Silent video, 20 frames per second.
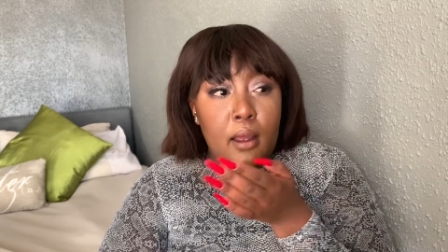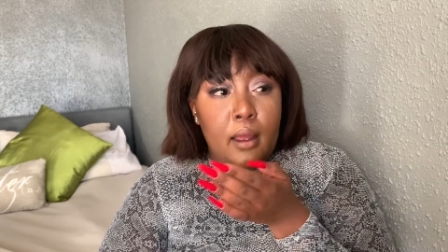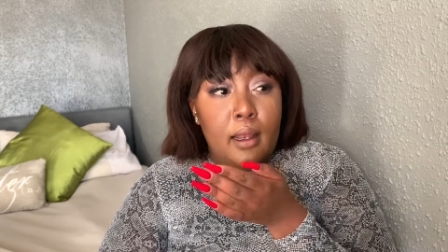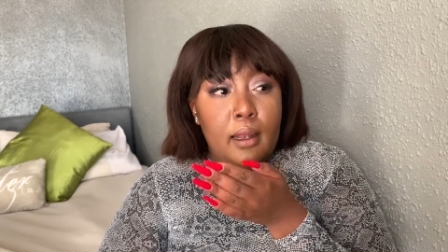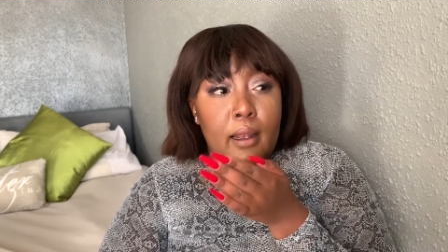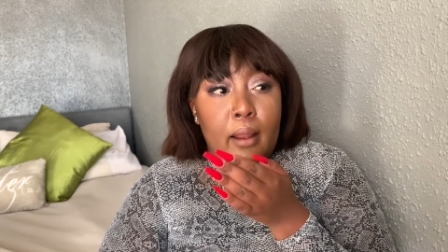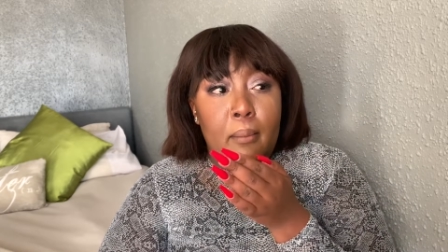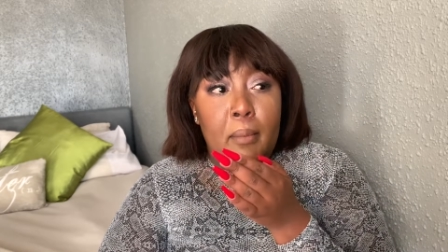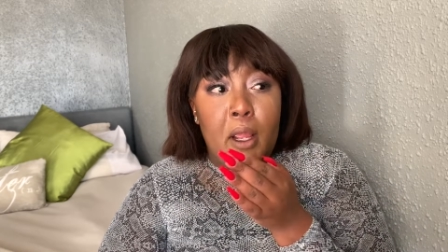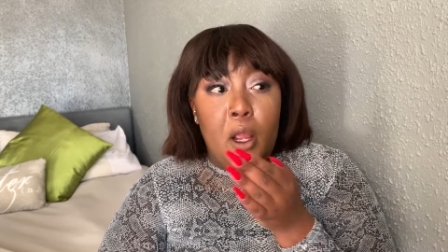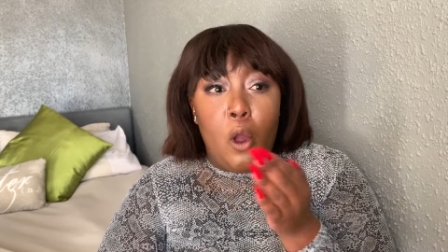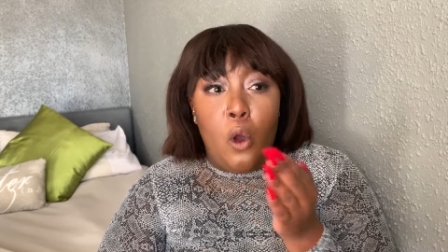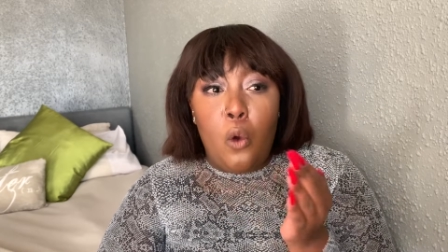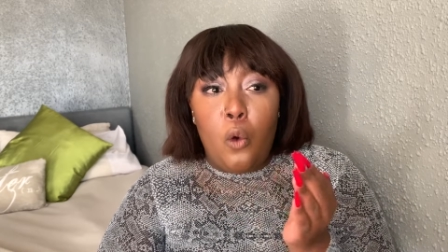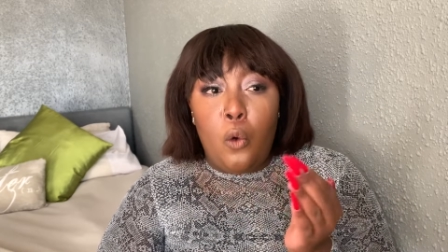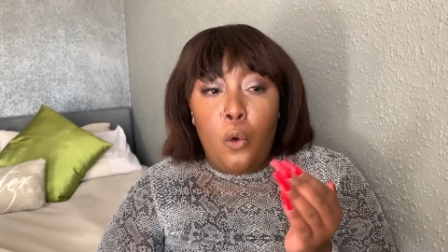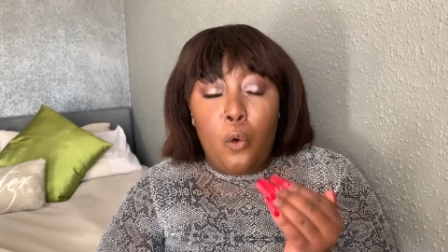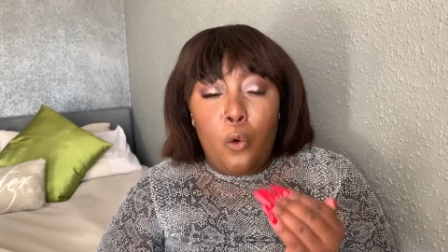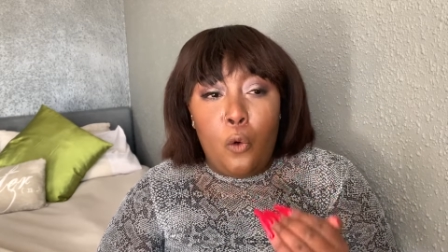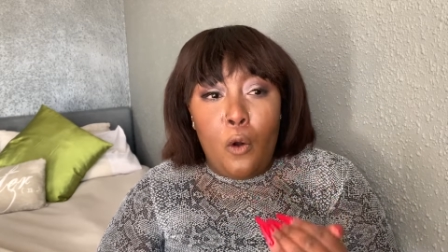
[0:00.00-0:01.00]
Let me go
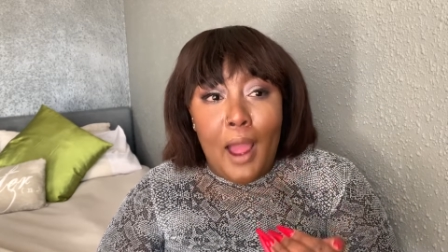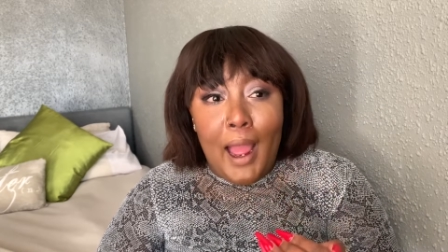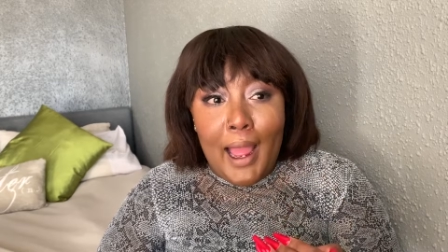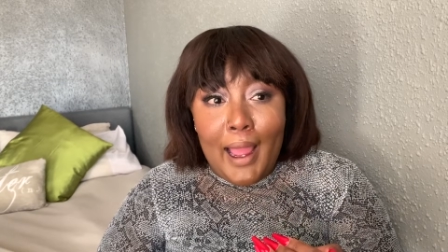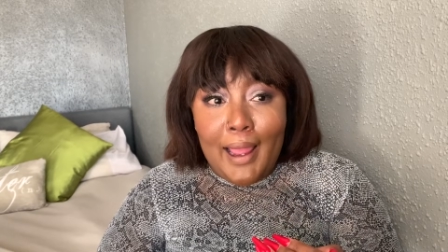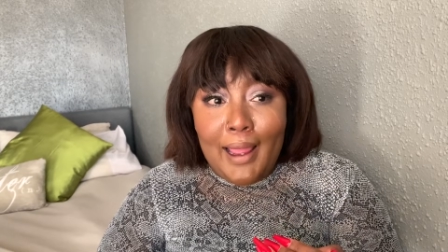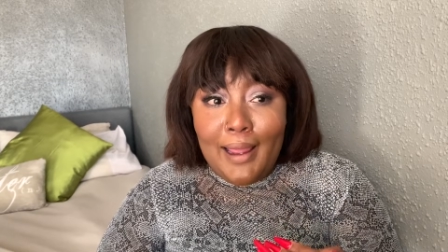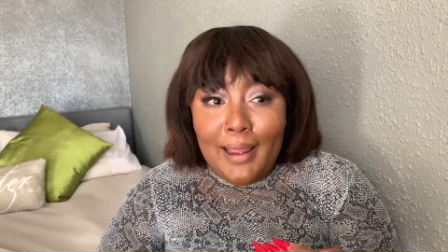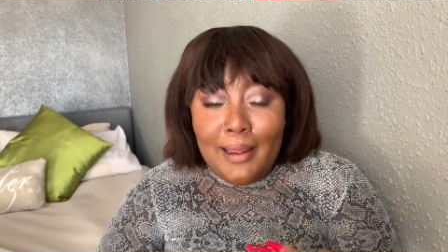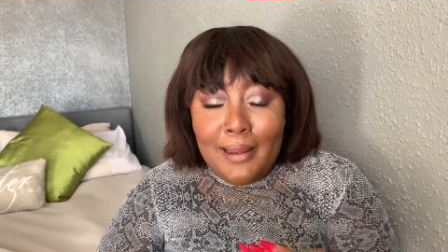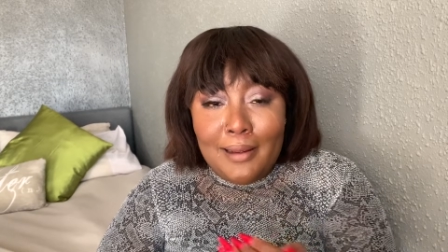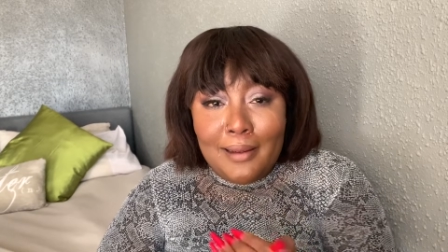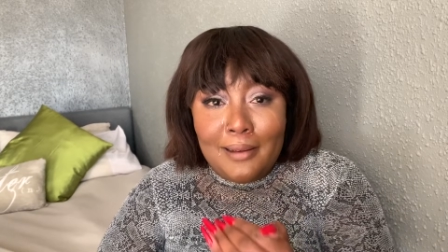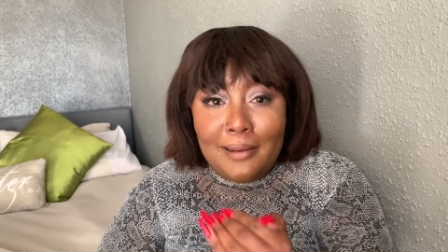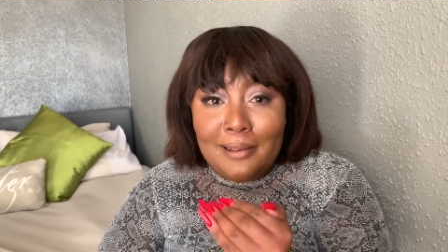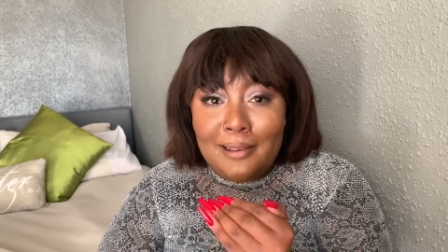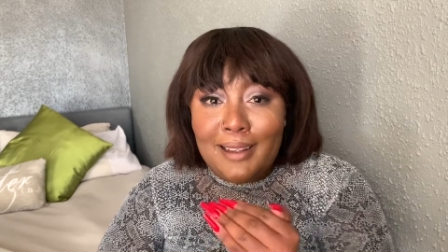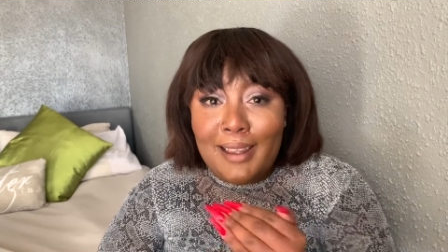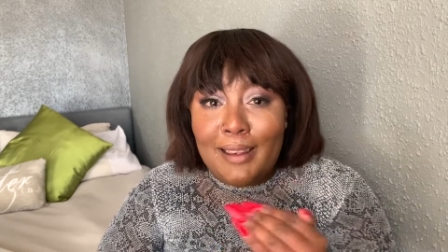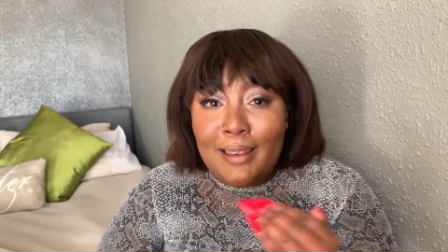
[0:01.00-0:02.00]
cry
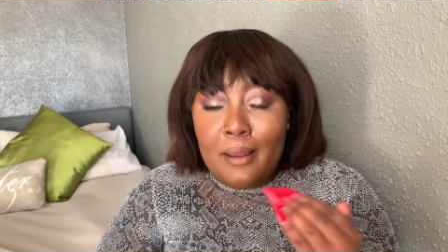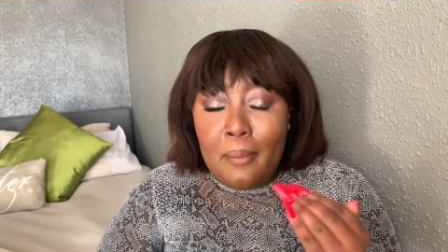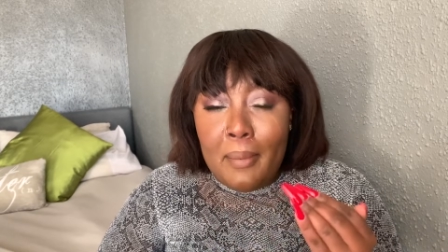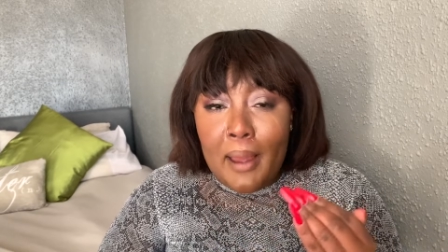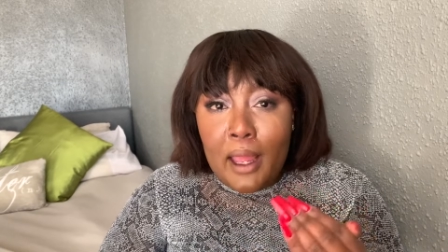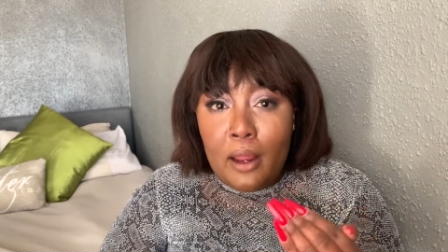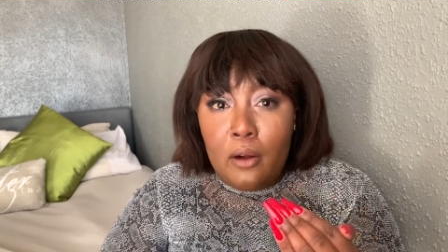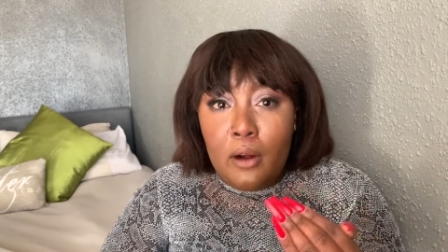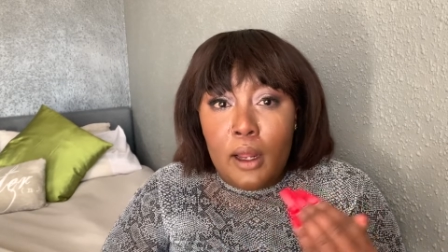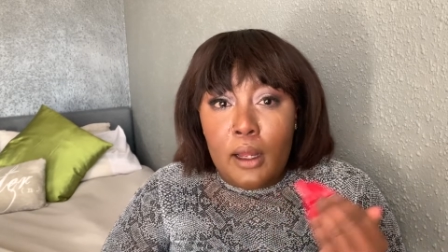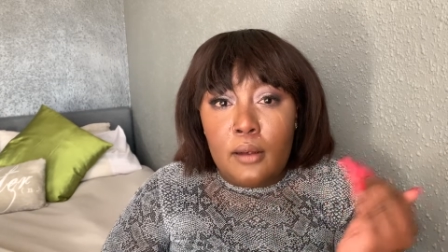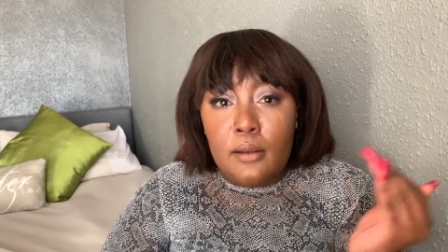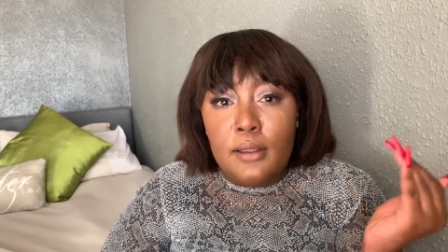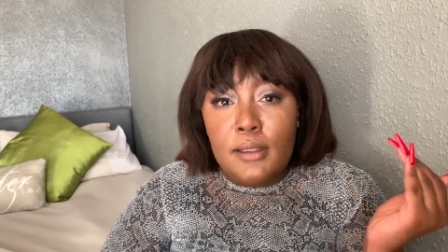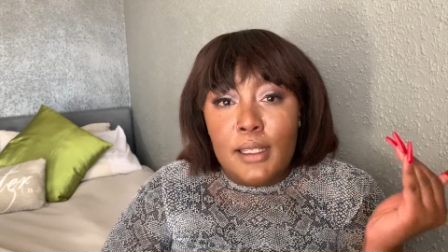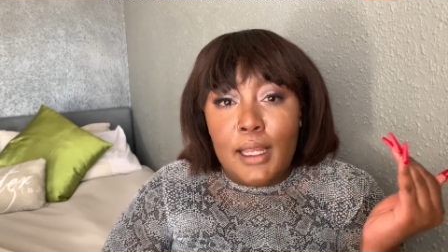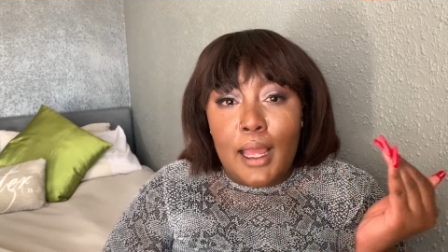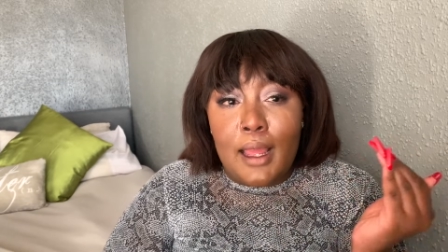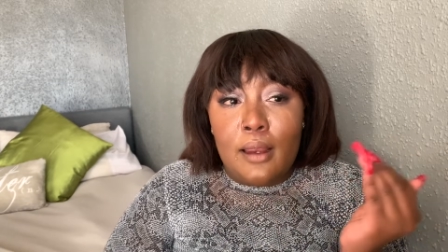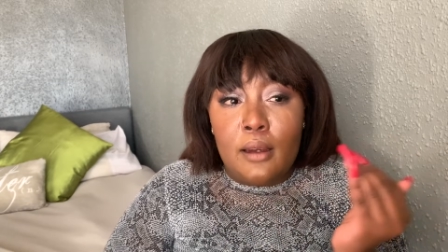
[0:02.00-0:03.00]
in the background
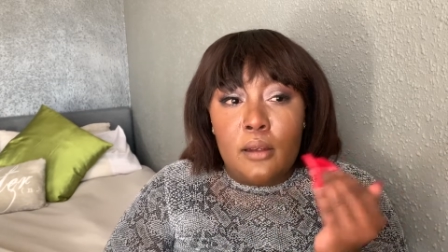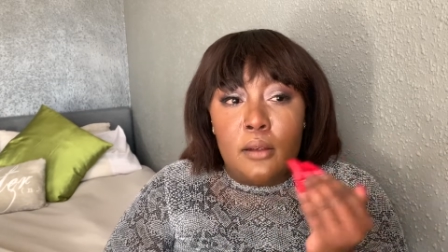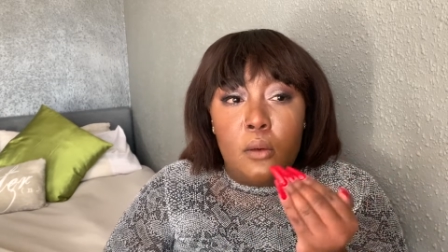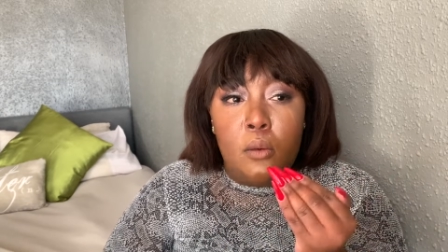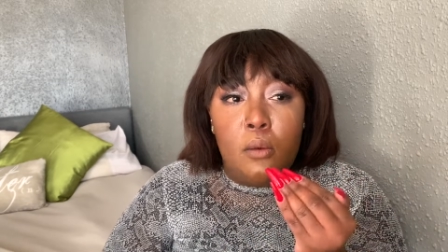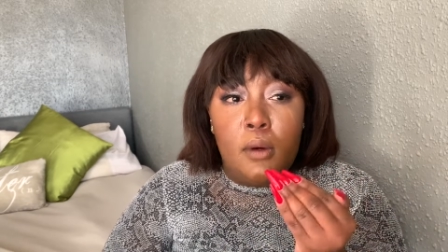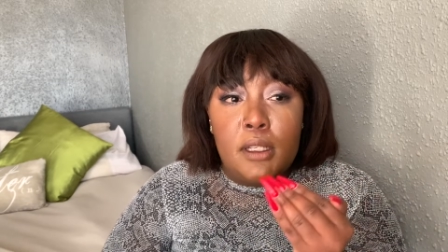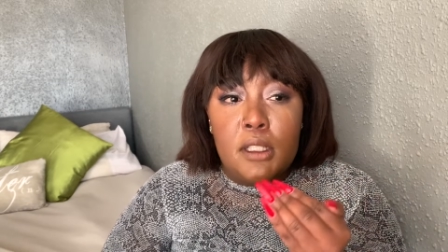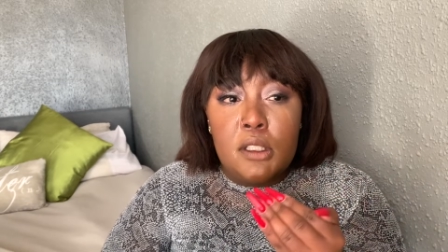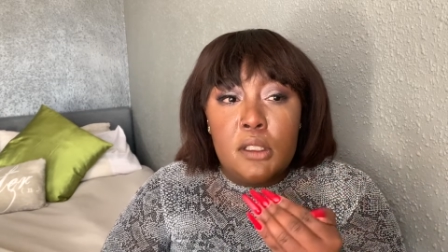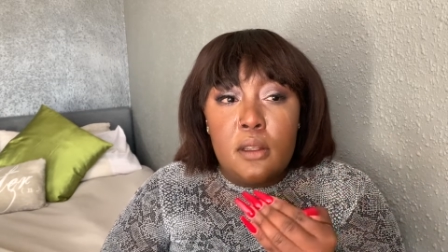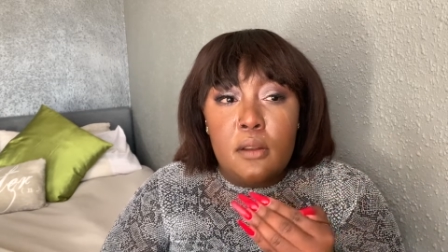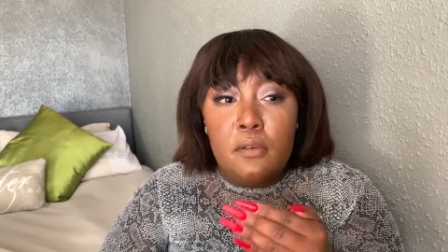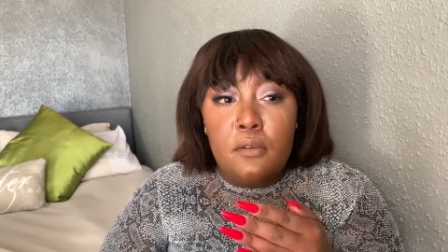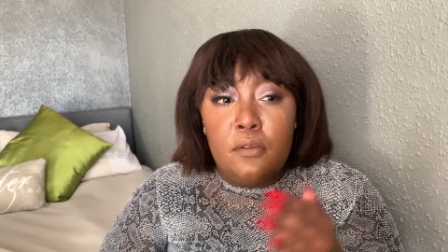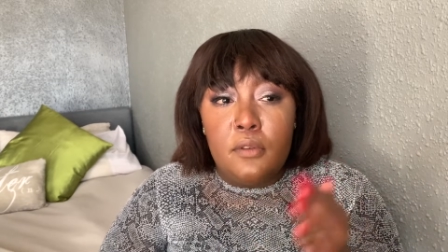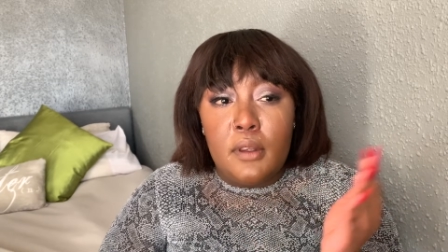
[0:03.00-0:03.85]
and watch the,